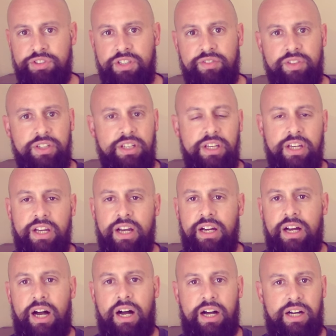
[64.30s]
even.
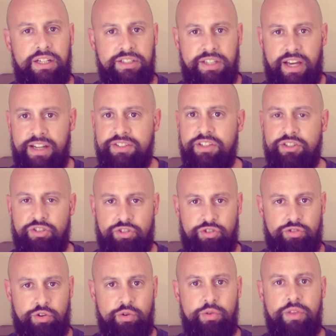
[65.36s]
Yes, it's
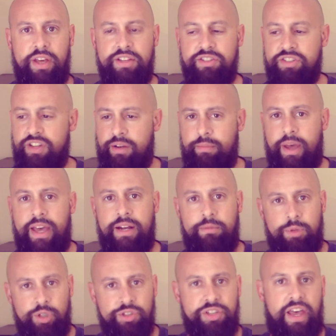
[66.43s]
true that some
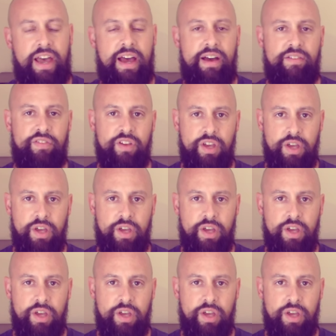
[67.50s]
animals have